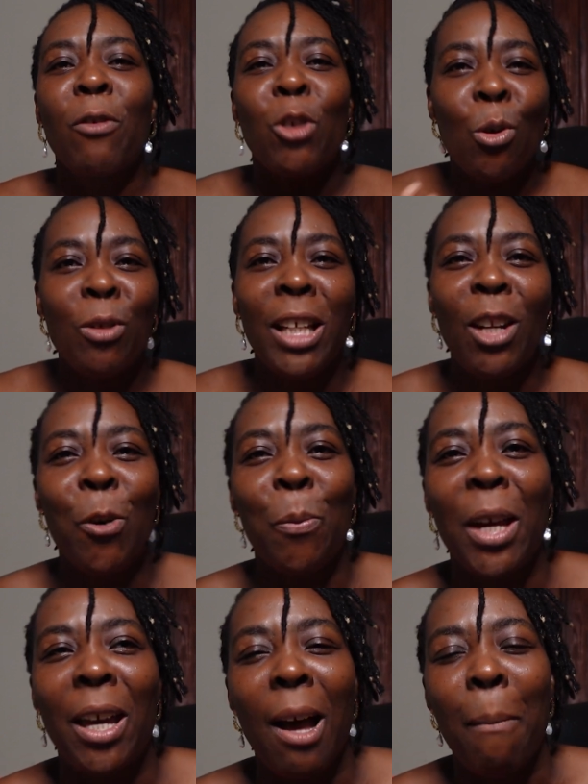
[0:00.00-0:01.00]
I've talked a little
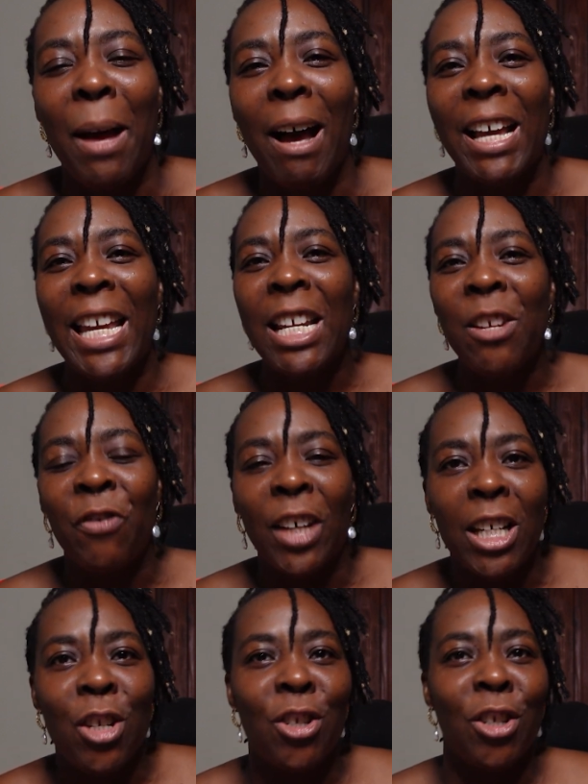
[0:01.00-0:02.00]
bit about
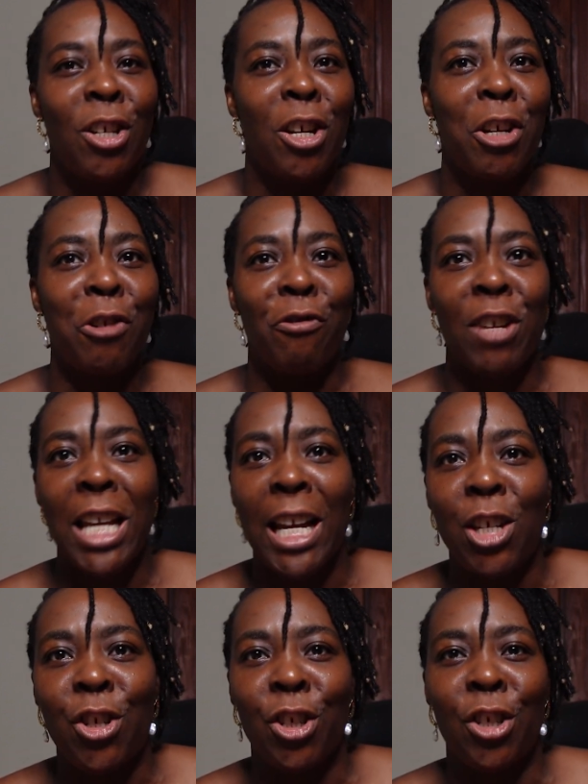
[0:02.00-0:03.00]
innovation,
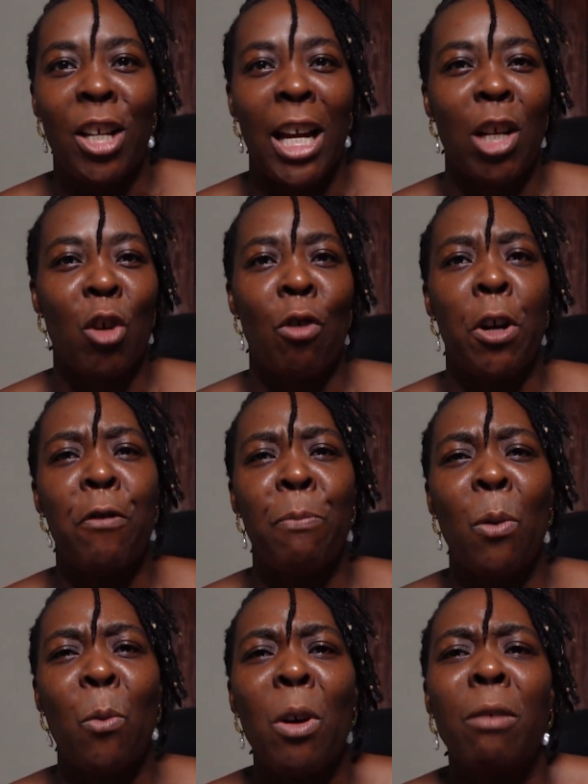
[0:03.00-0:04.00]
creation and growth,
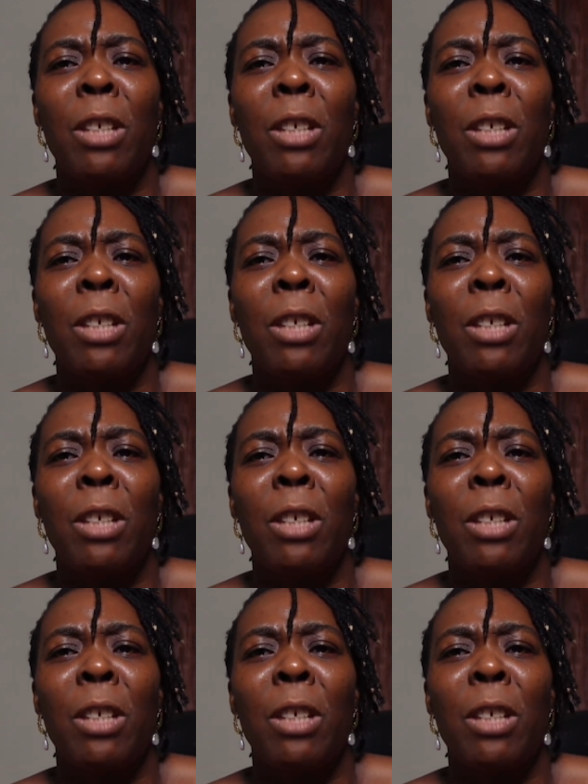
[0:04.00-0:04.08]
but what